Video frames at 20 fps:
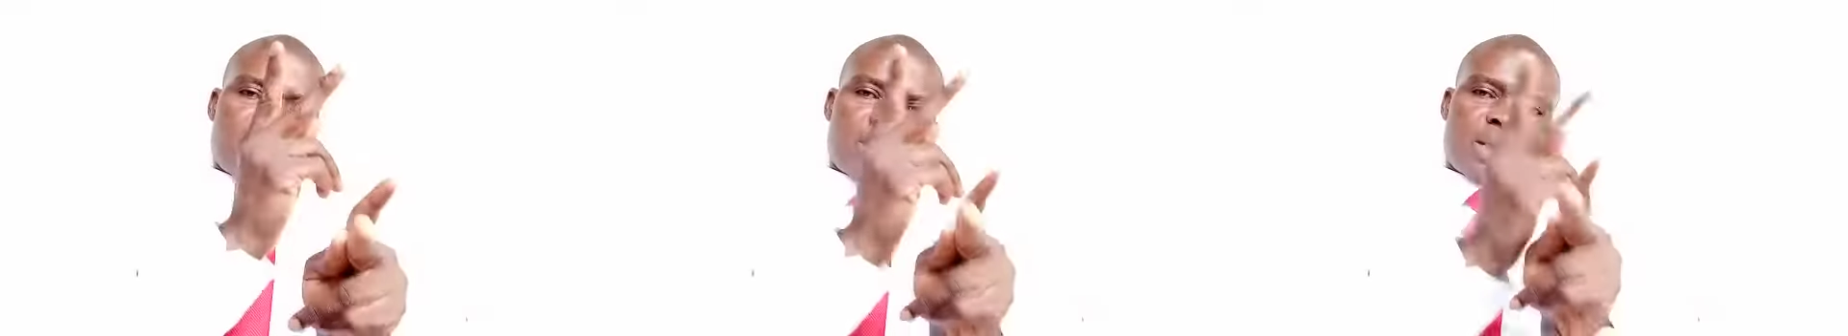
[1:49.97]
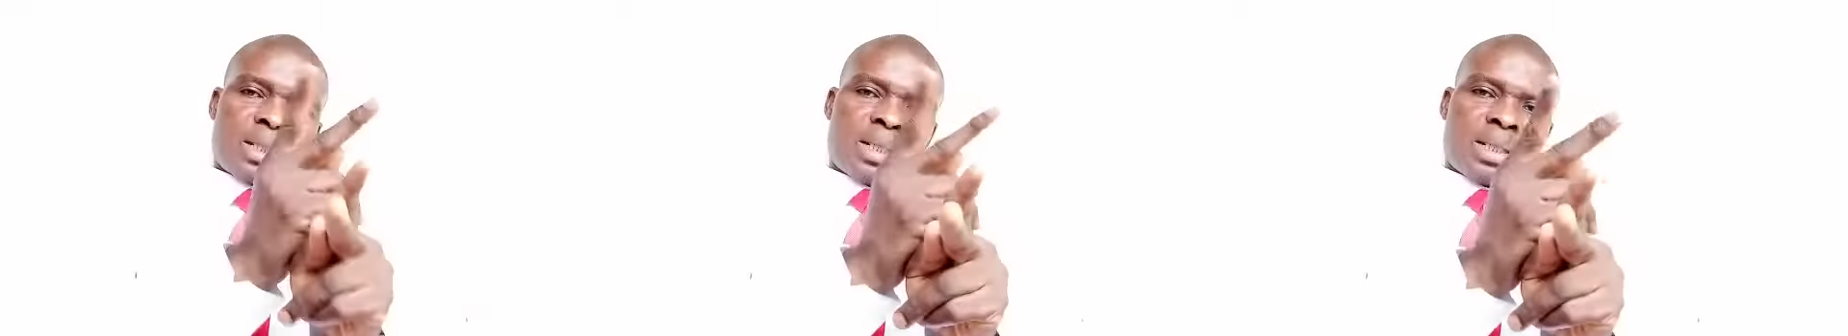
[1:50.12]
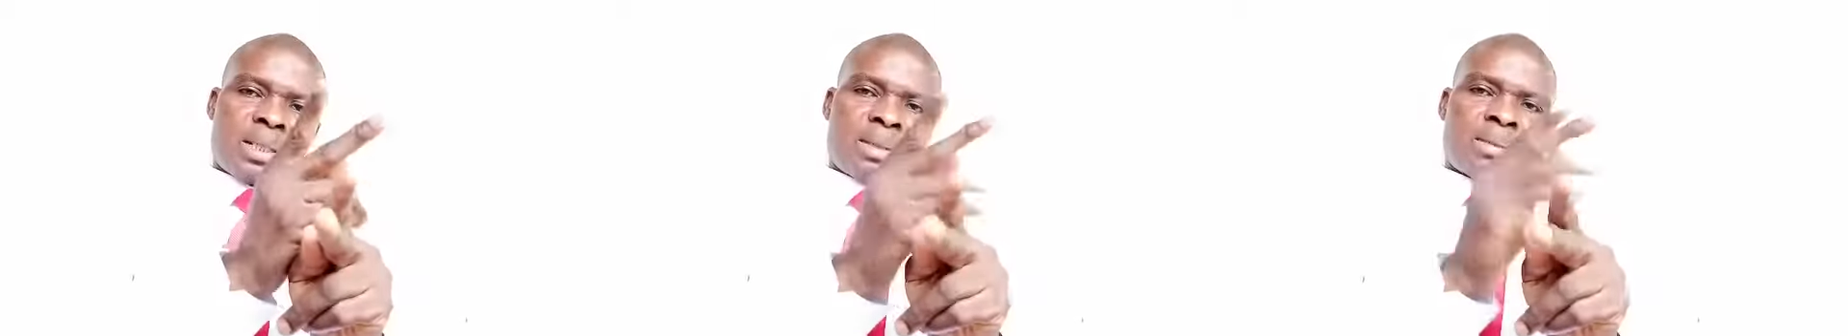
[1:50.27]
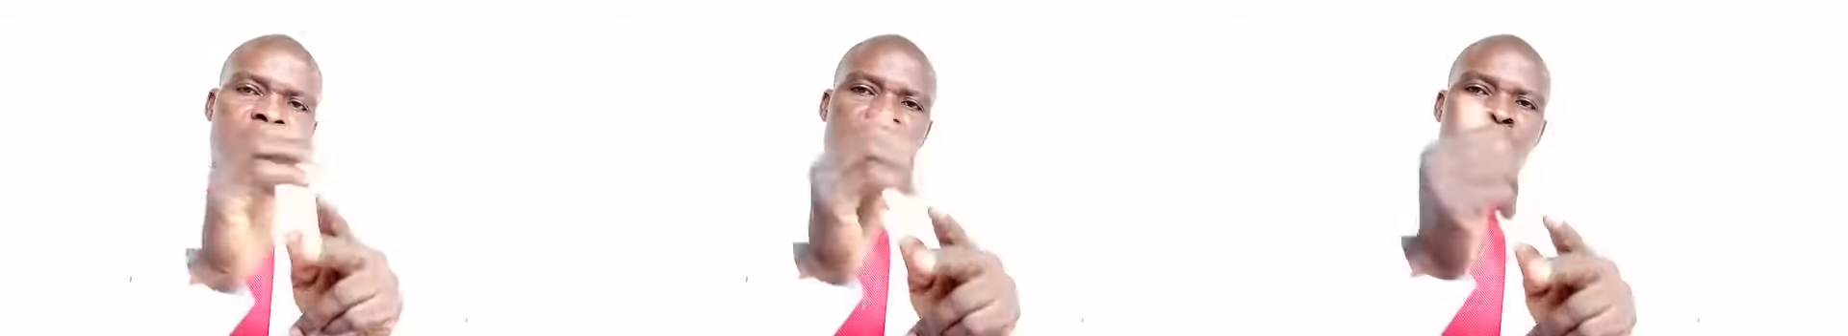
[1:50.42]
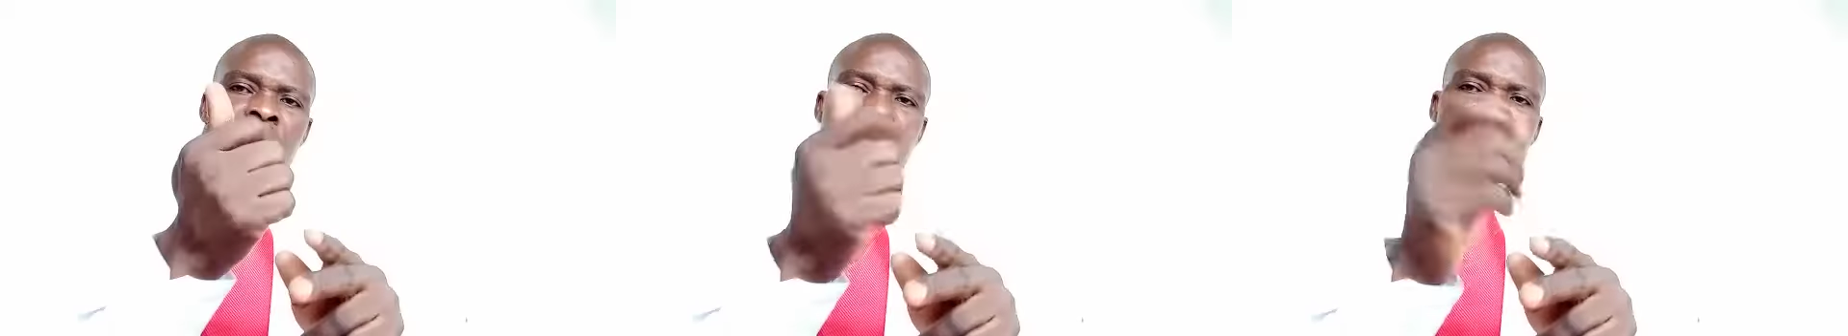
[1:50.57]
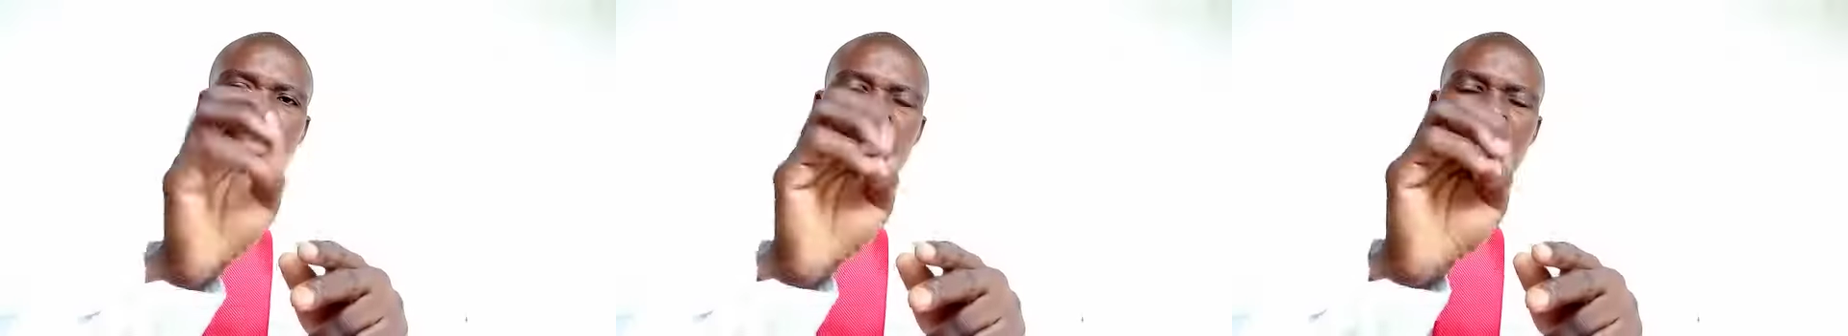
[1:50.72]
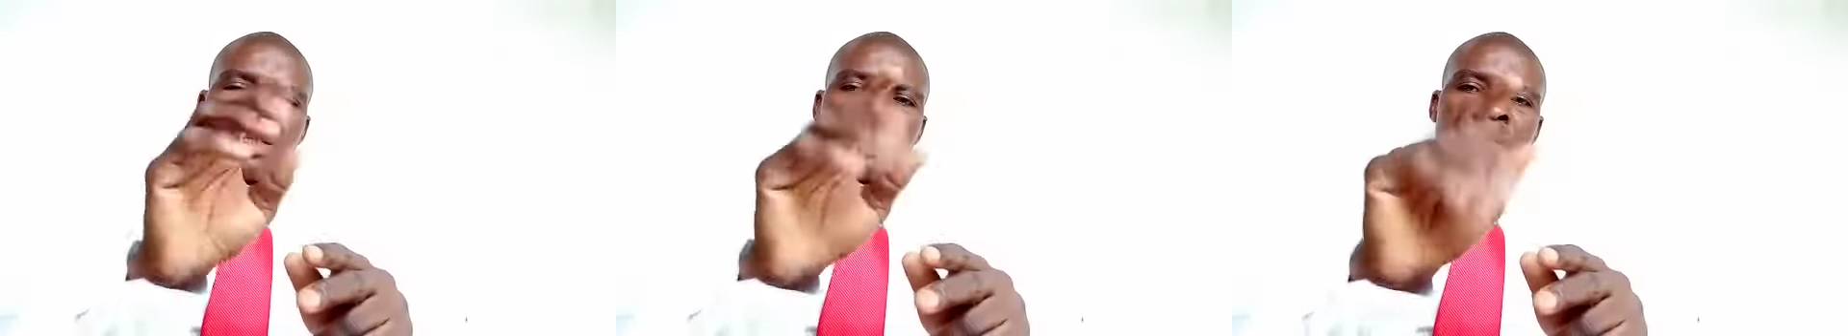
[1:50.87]
been kept,
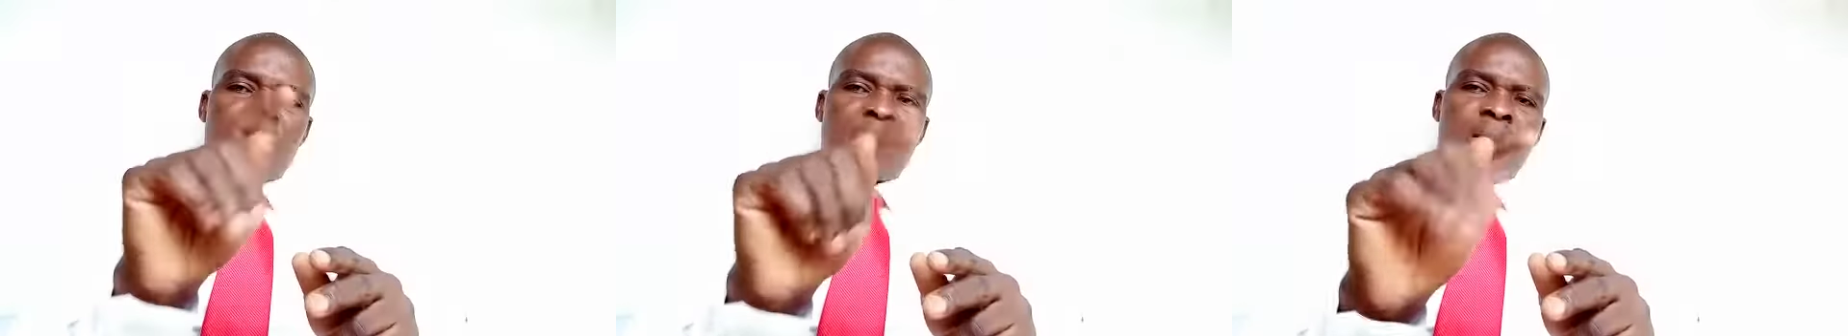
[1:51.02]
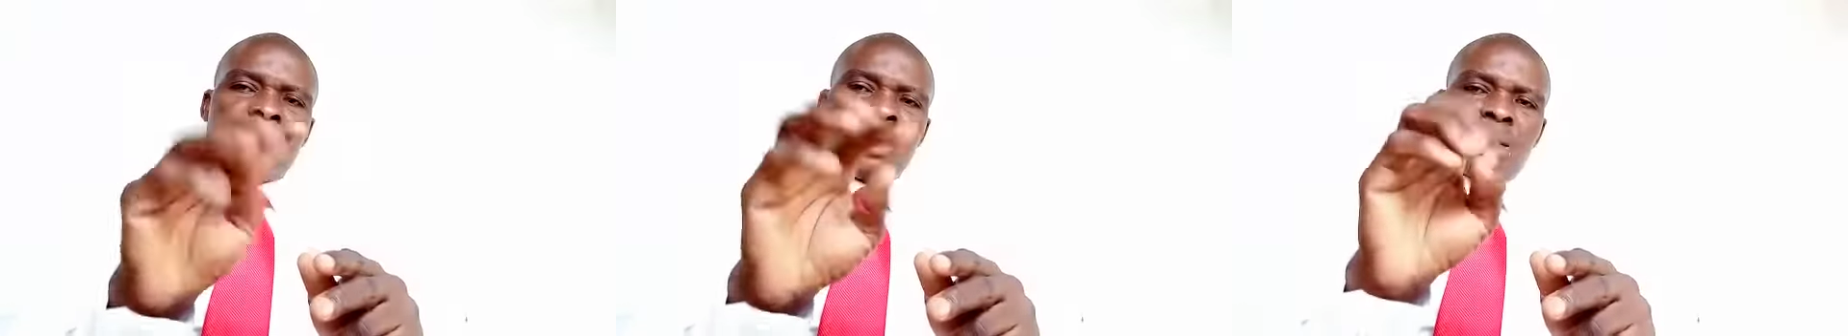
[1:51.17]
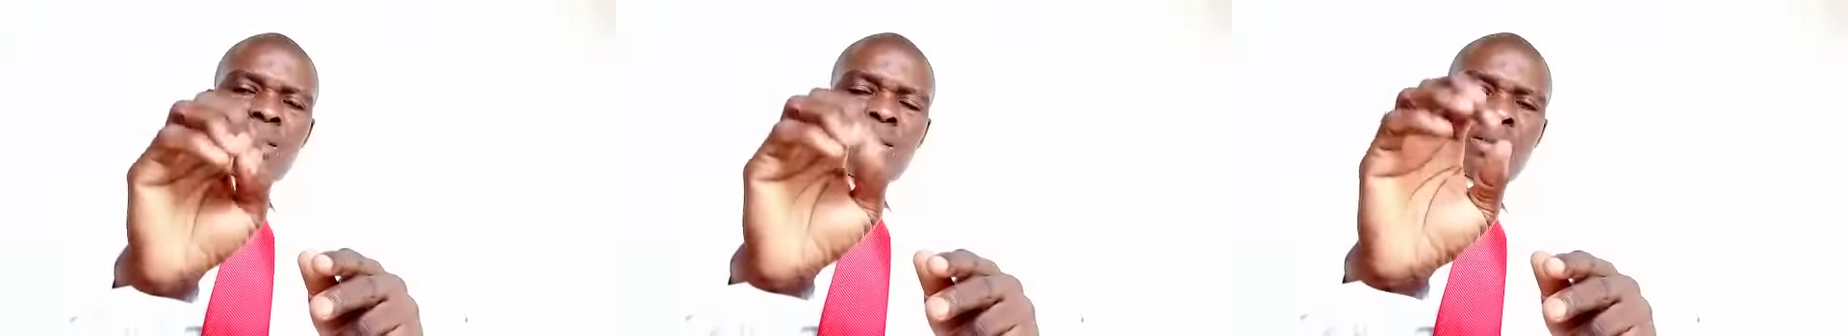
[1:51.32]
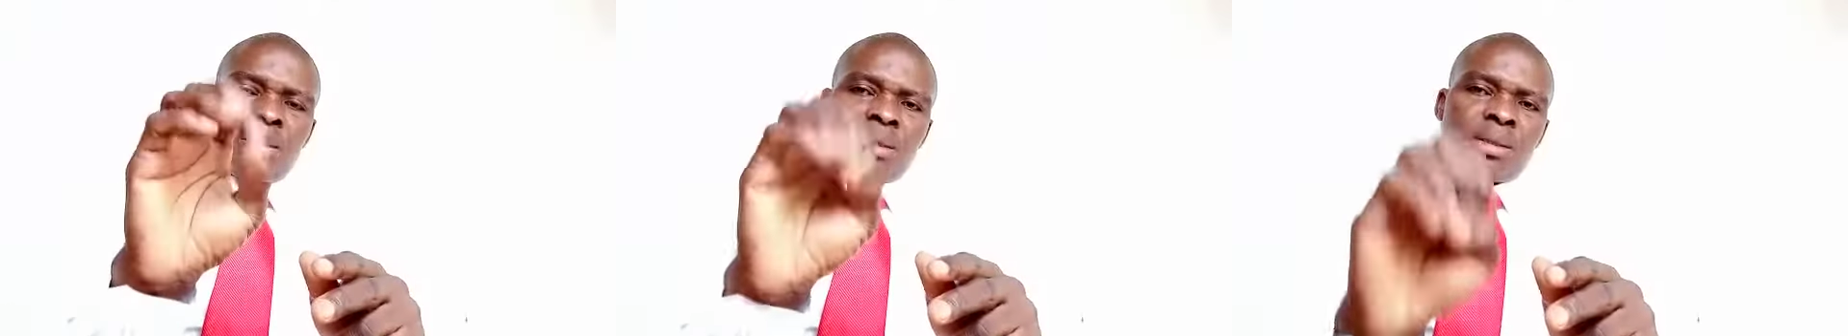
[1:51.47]
passive;